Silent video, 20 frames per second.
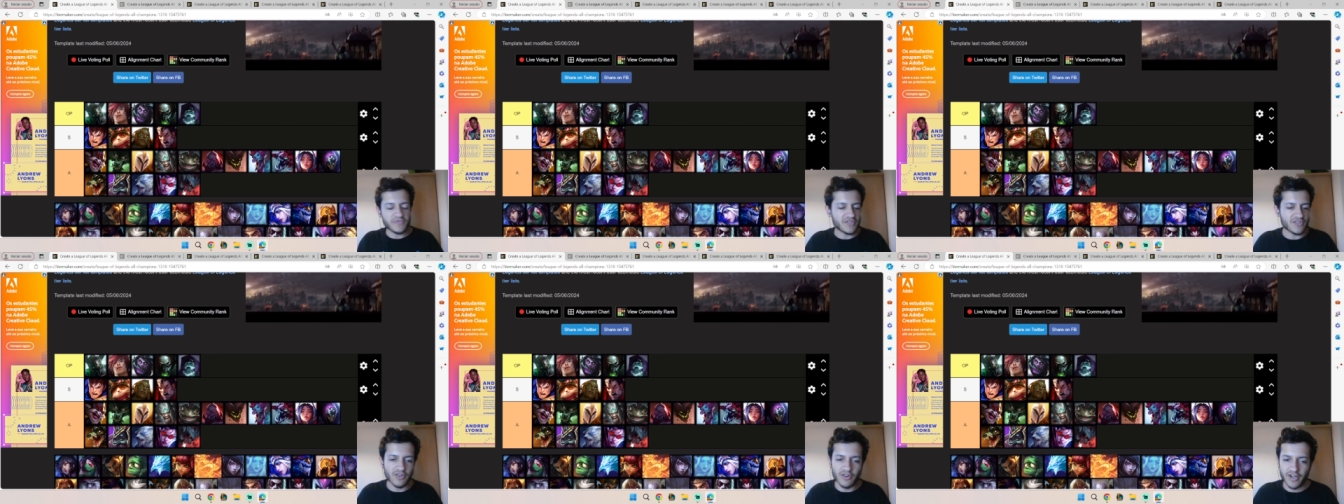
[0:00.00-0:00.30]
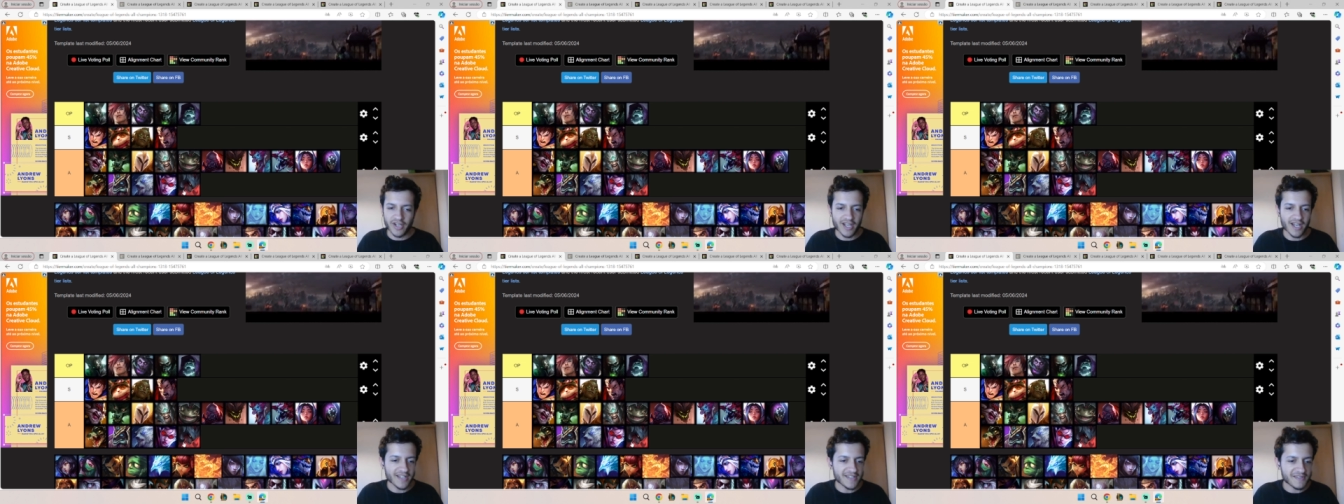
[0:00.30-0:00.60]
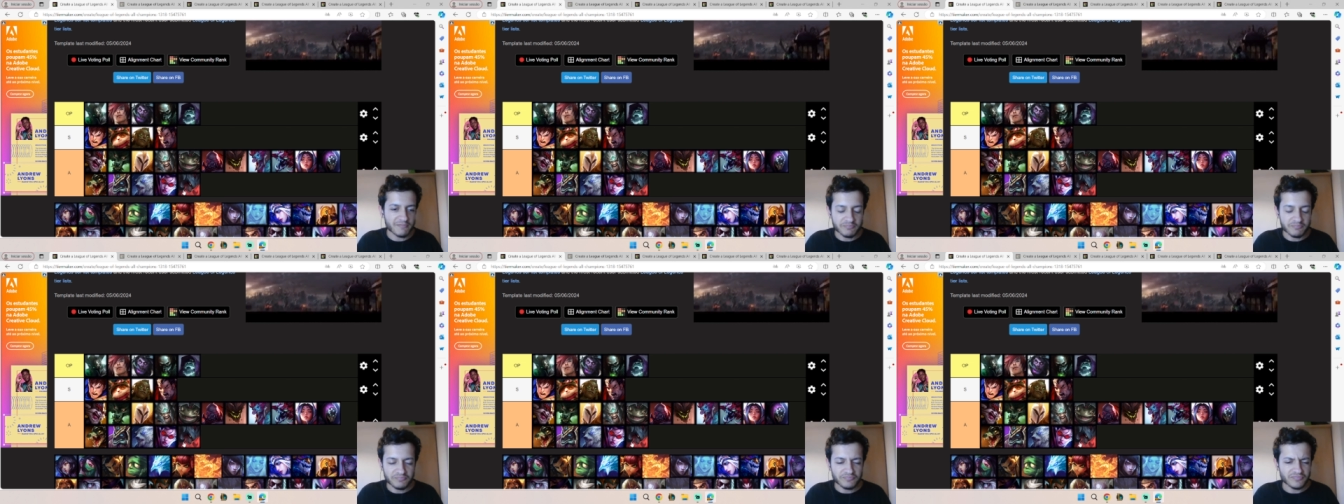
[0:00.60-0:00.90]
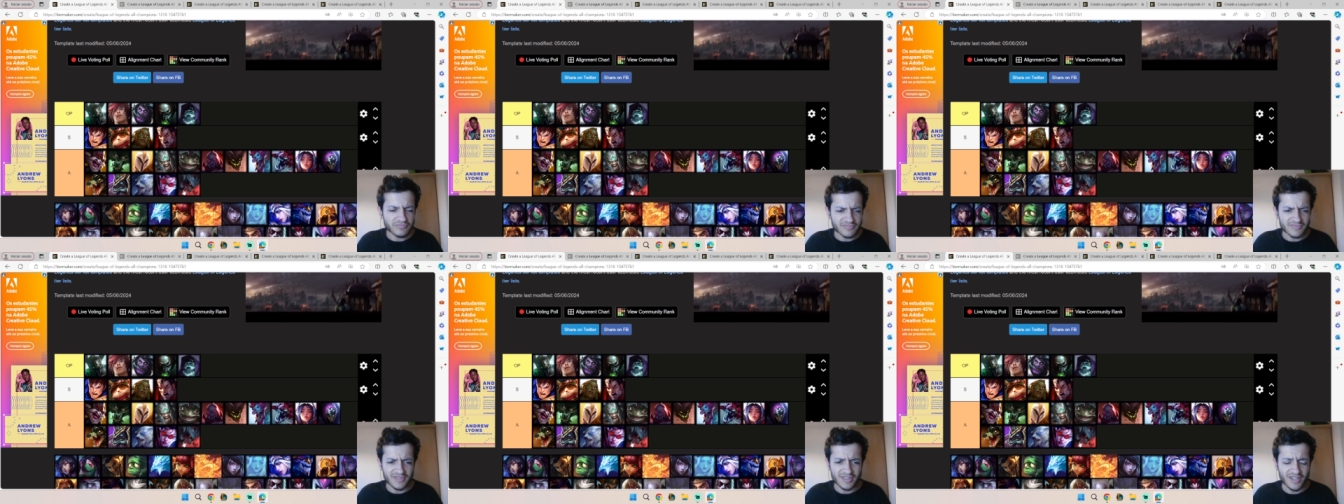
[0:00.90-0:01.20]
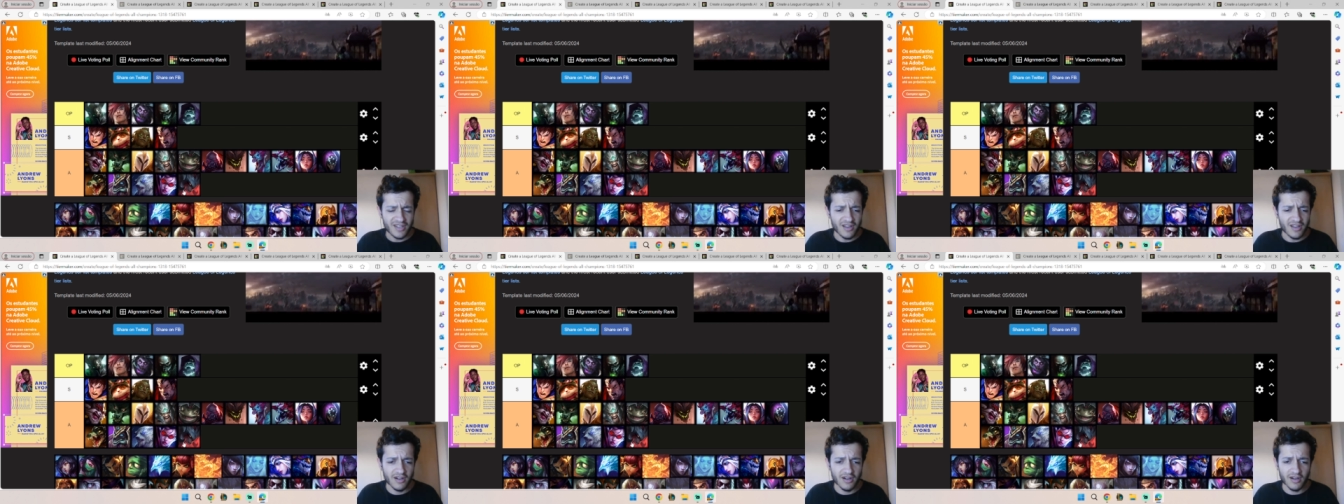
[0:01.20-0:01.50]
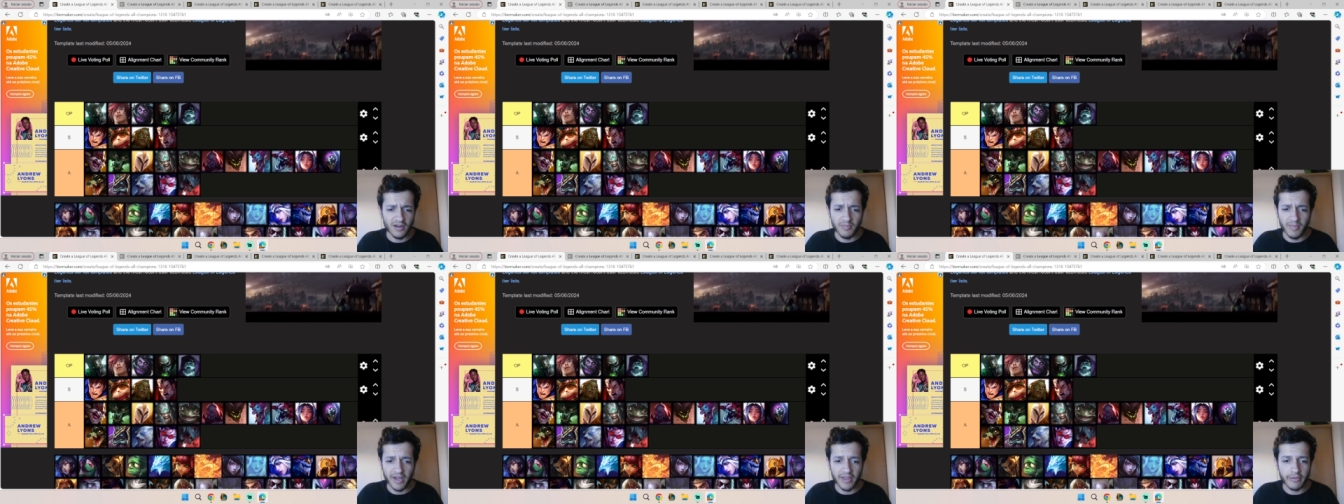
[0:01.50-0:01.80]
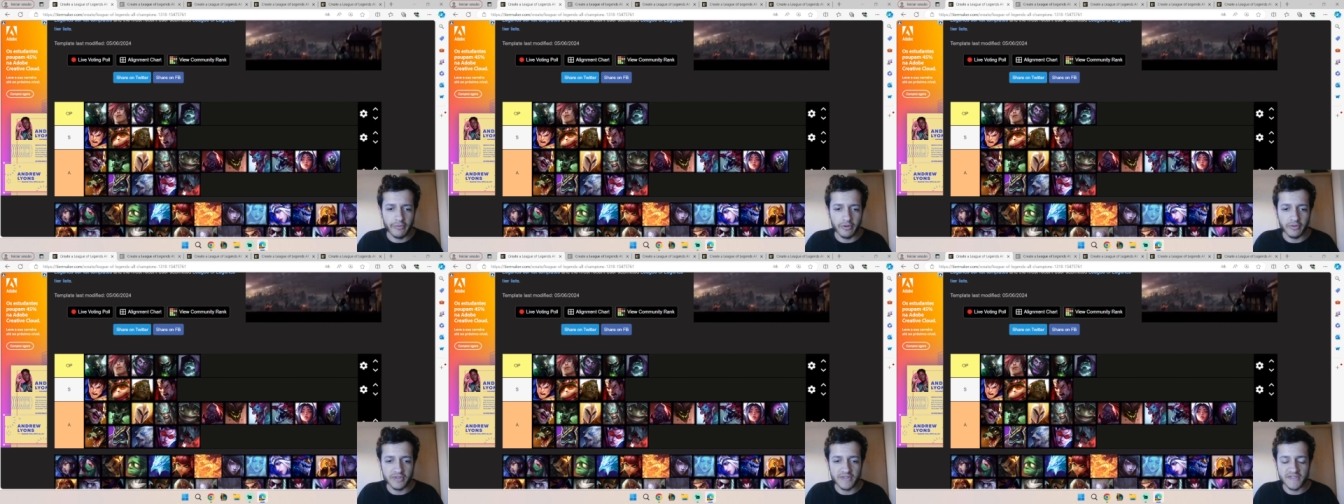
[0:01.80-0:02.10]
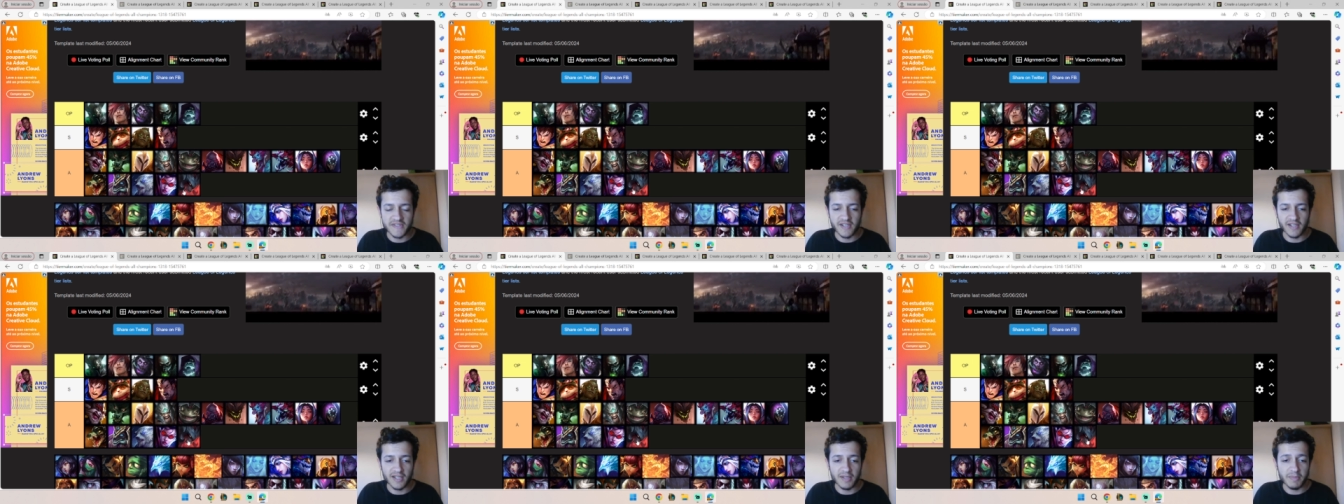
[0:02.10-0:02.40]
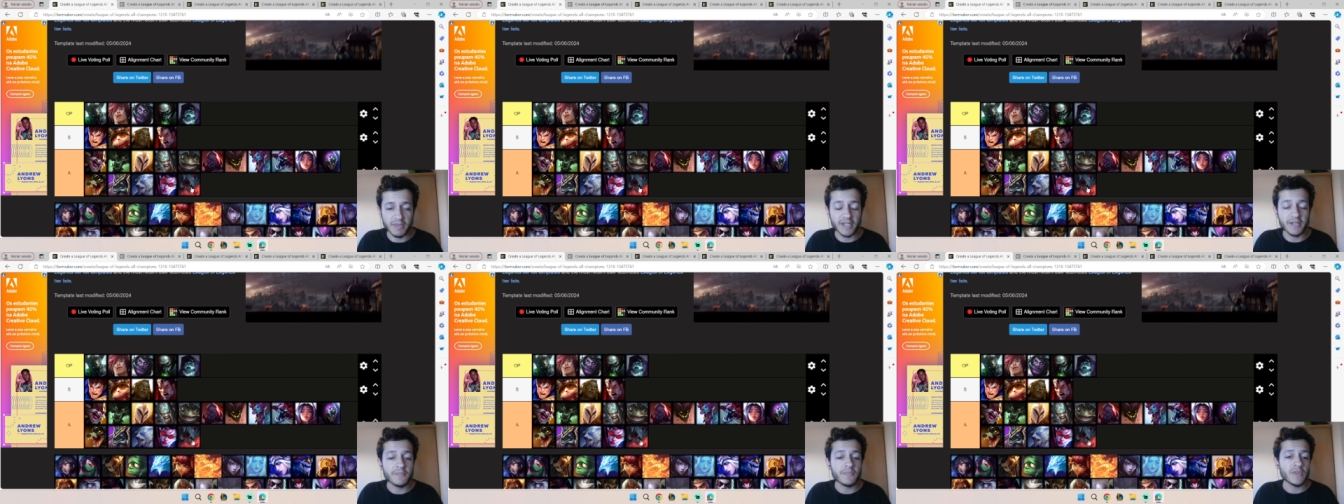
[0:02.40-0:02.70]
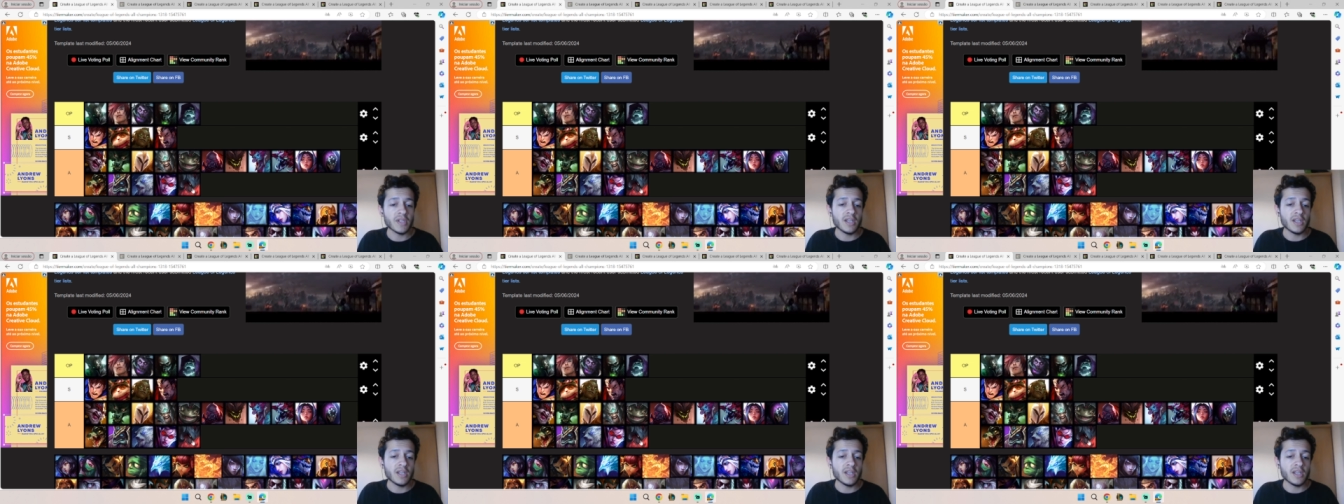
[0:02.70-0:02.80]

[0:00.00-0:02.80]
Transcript: Sorry, guys. Oh, my throat is killing me.